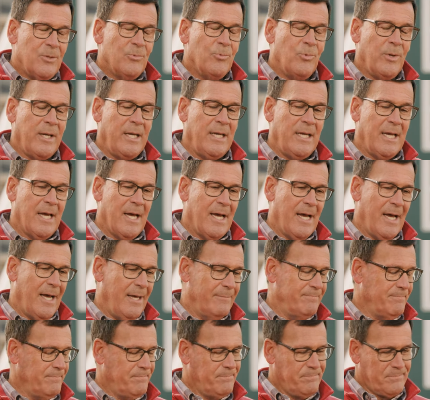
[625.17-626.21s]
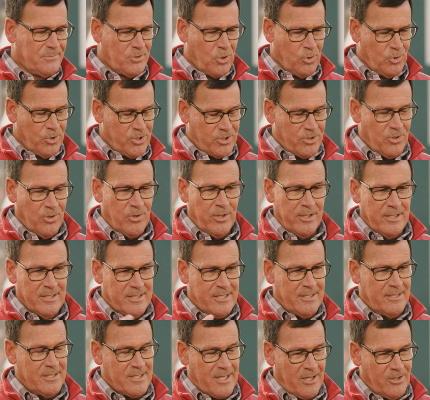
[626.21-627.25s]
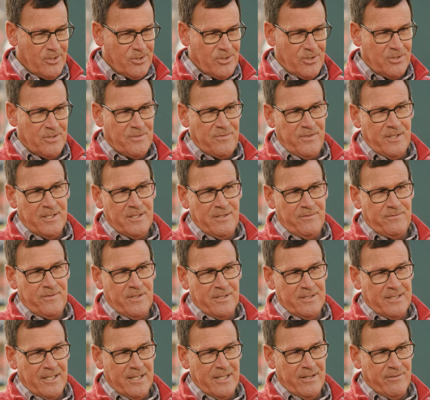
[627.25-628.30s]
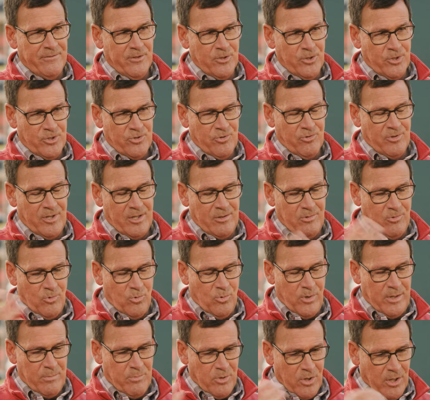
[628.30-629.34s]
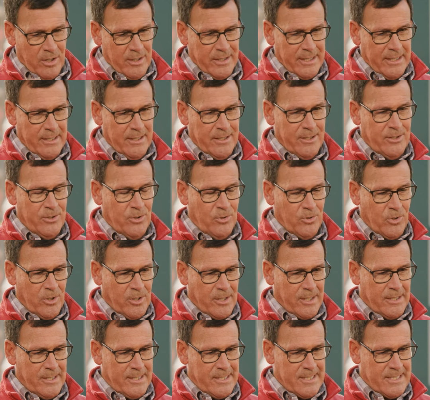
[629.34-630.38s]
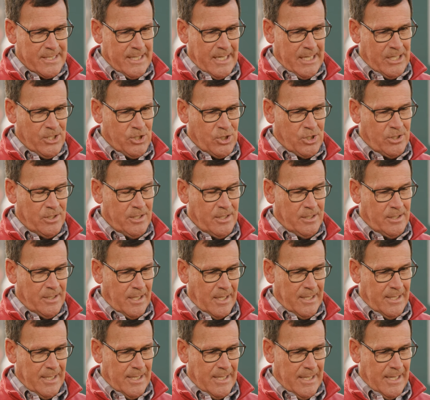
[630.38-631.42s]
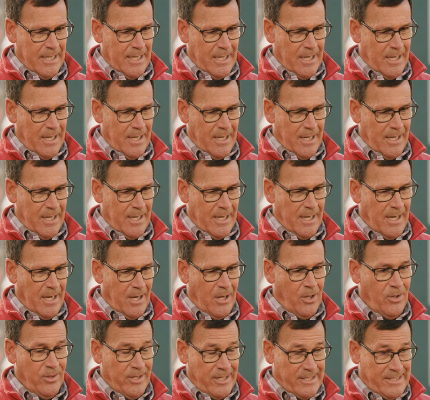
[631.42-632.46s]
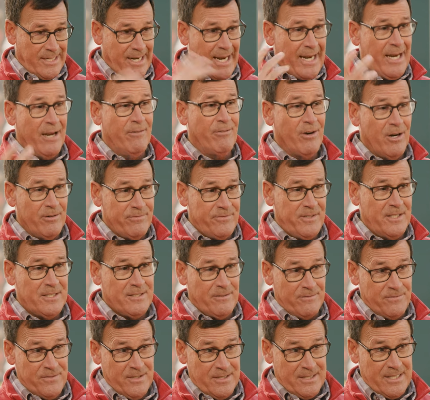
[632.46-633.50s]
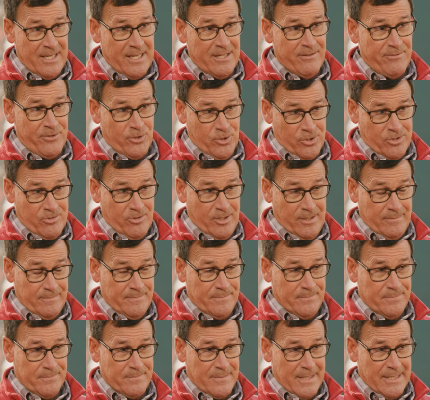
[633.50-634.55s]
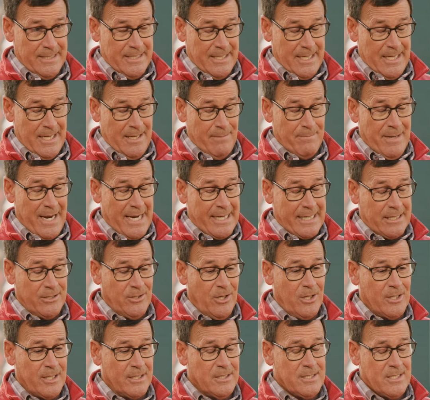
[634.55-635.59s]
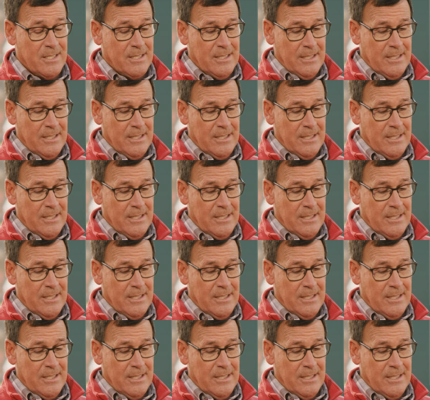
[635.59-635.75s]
We, uh, cool story, this is Coastal's 55th anniversary. We brought in an organization uh, uh on the day of our 55th anniversary uh, back in August.